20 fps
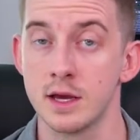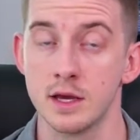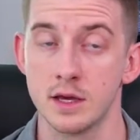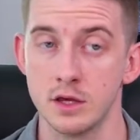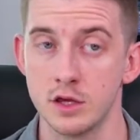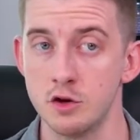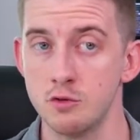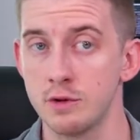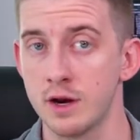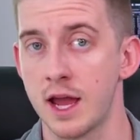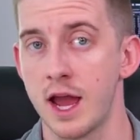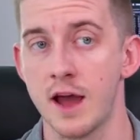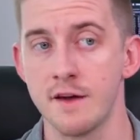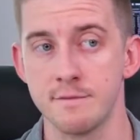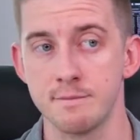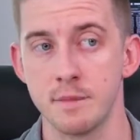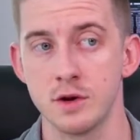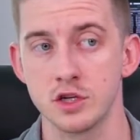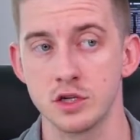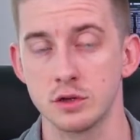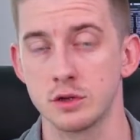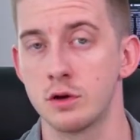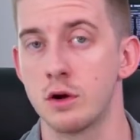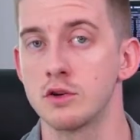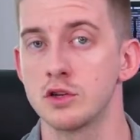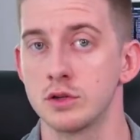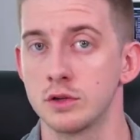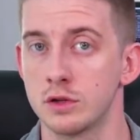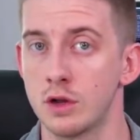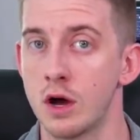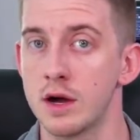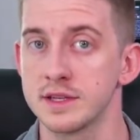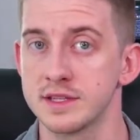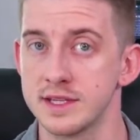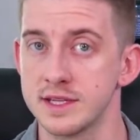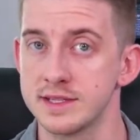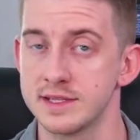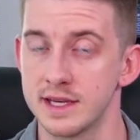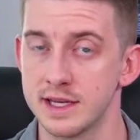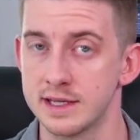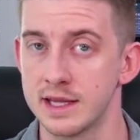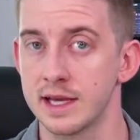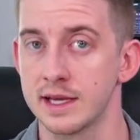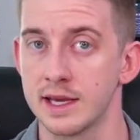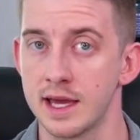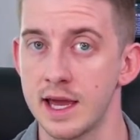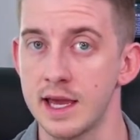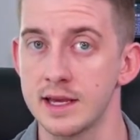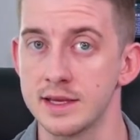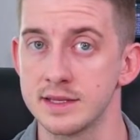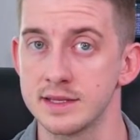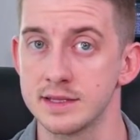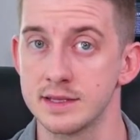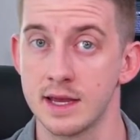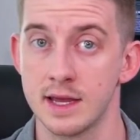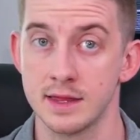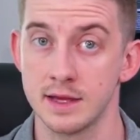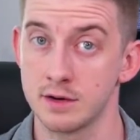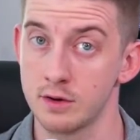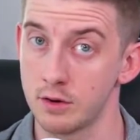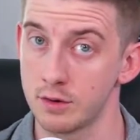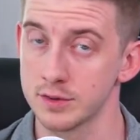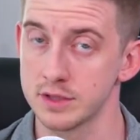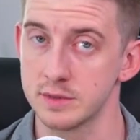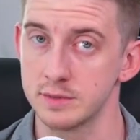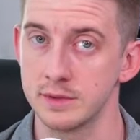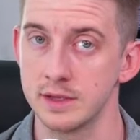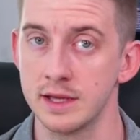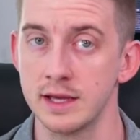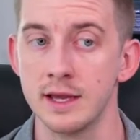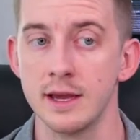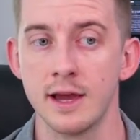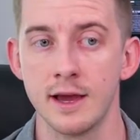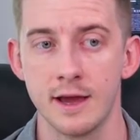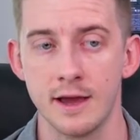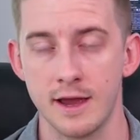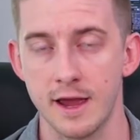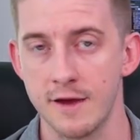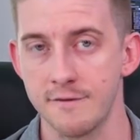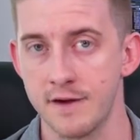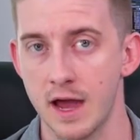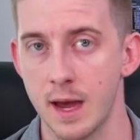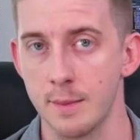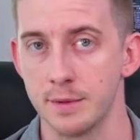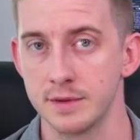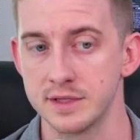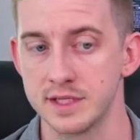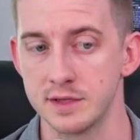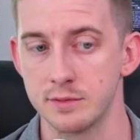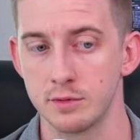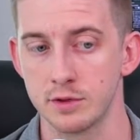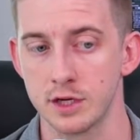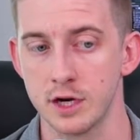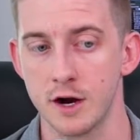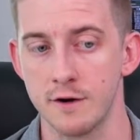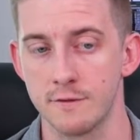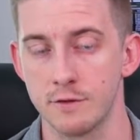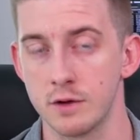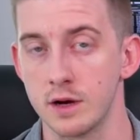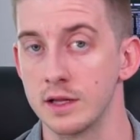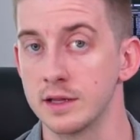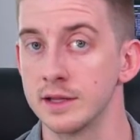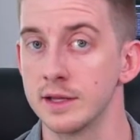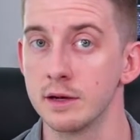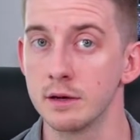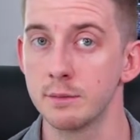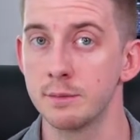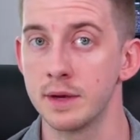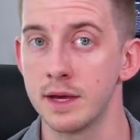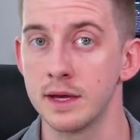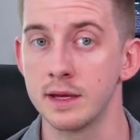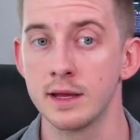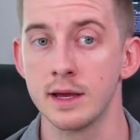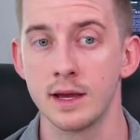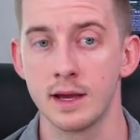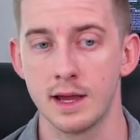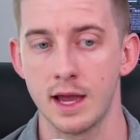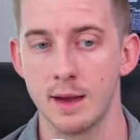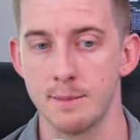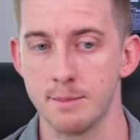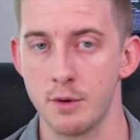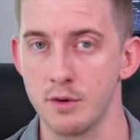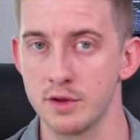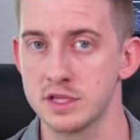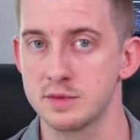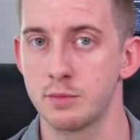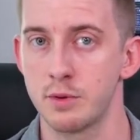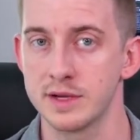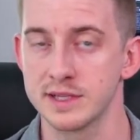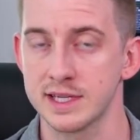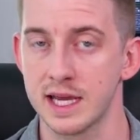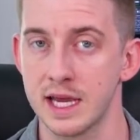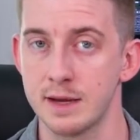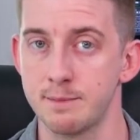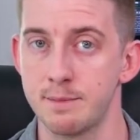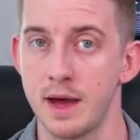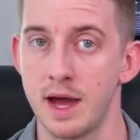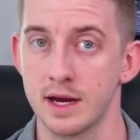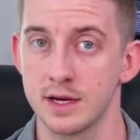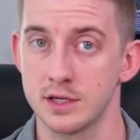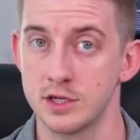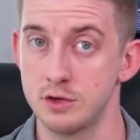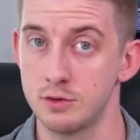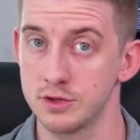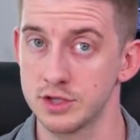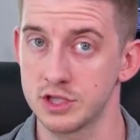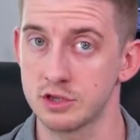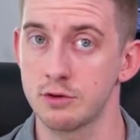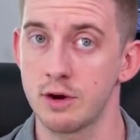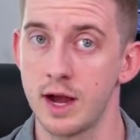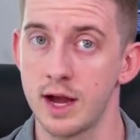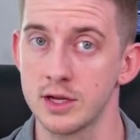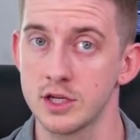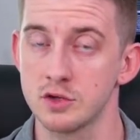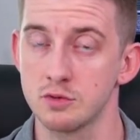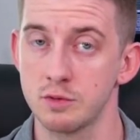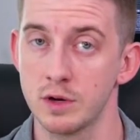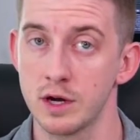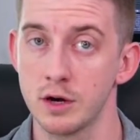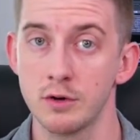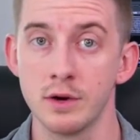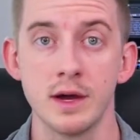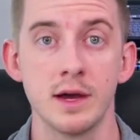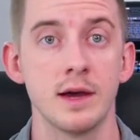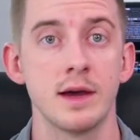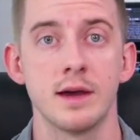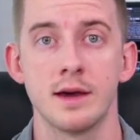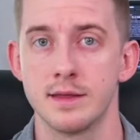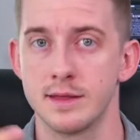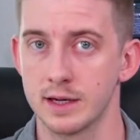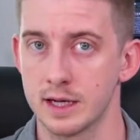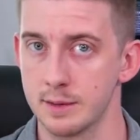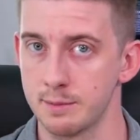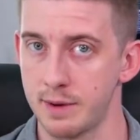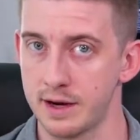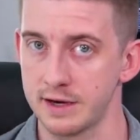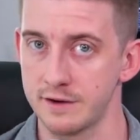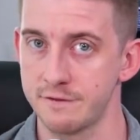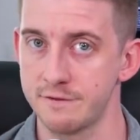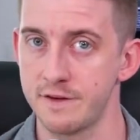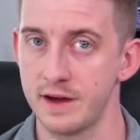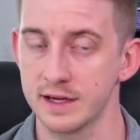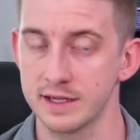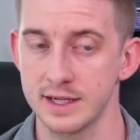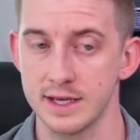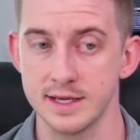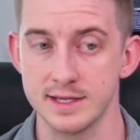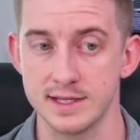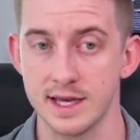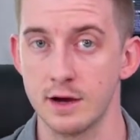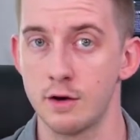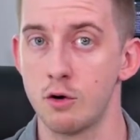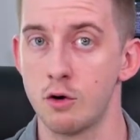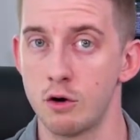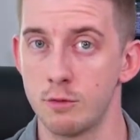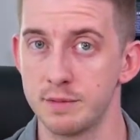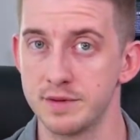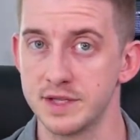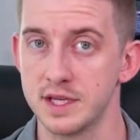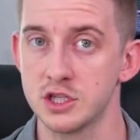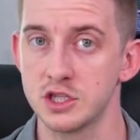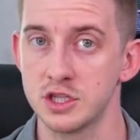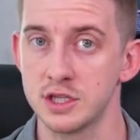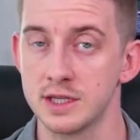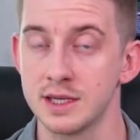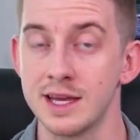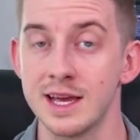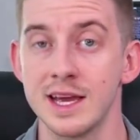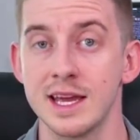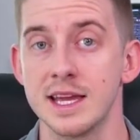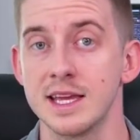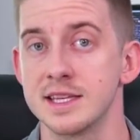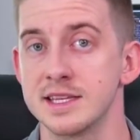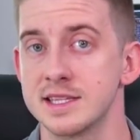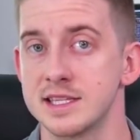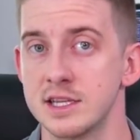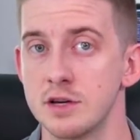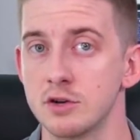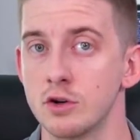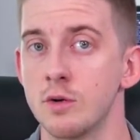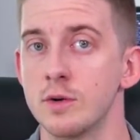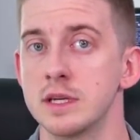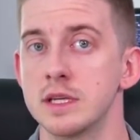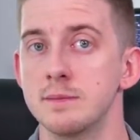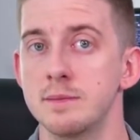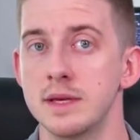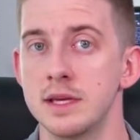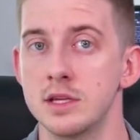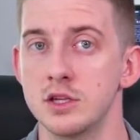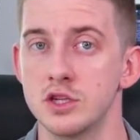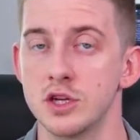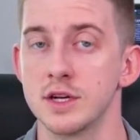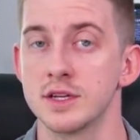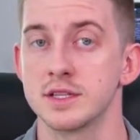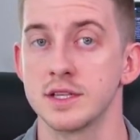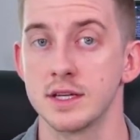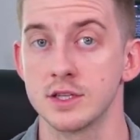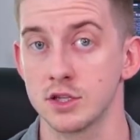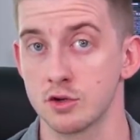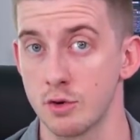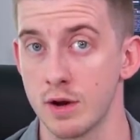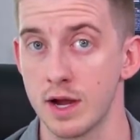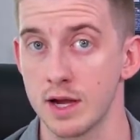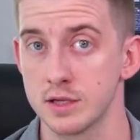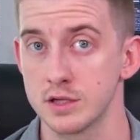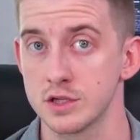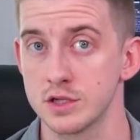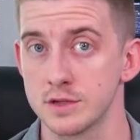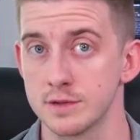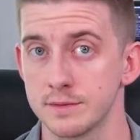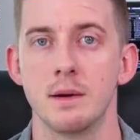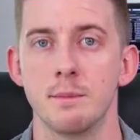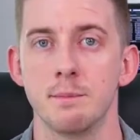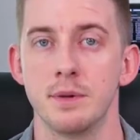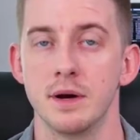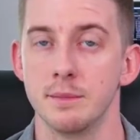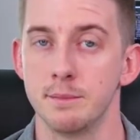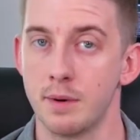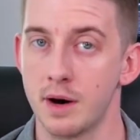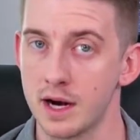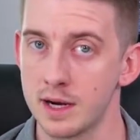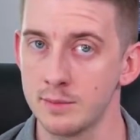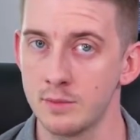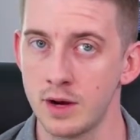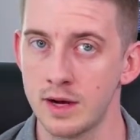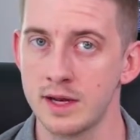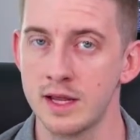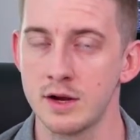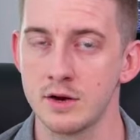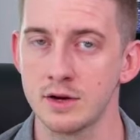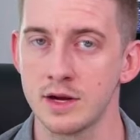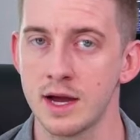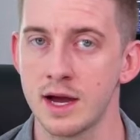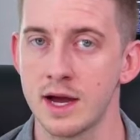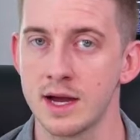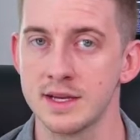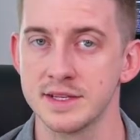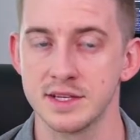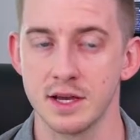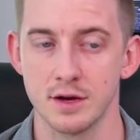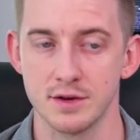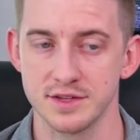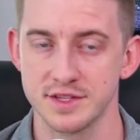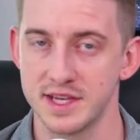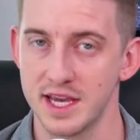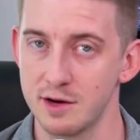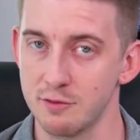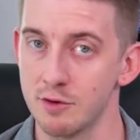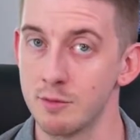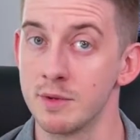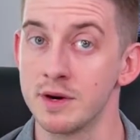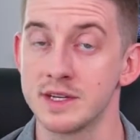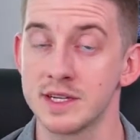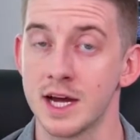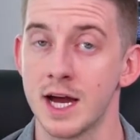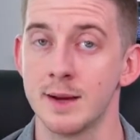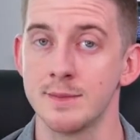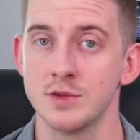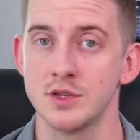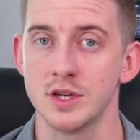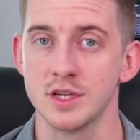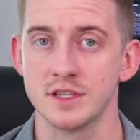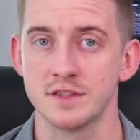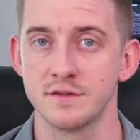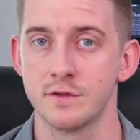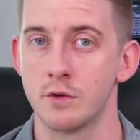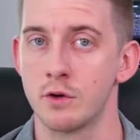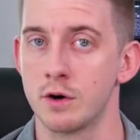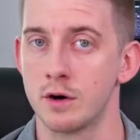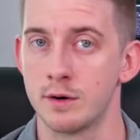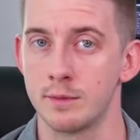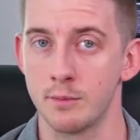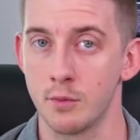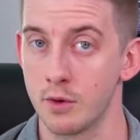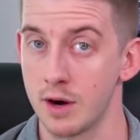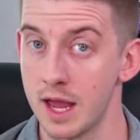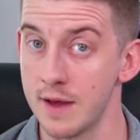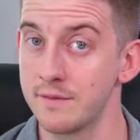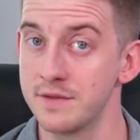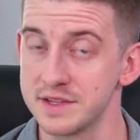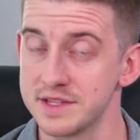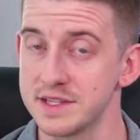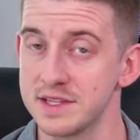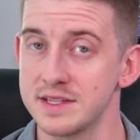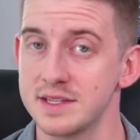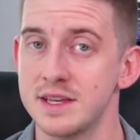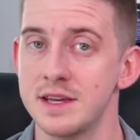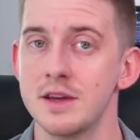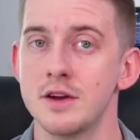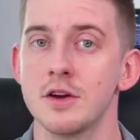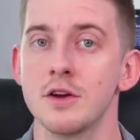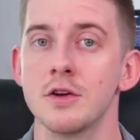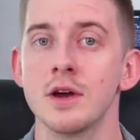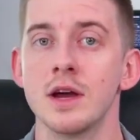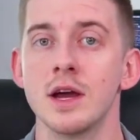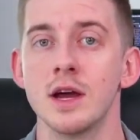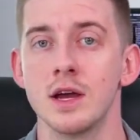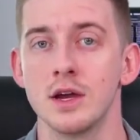You would have much larger losses in that case. And then ultimately, if Apple did recover a little bit and both spreads came back to a scratch, well, the combined effect is that whole position is still going to be just a scratch. But bottom line here, guys, I'll say it one more time just for more emphasis here.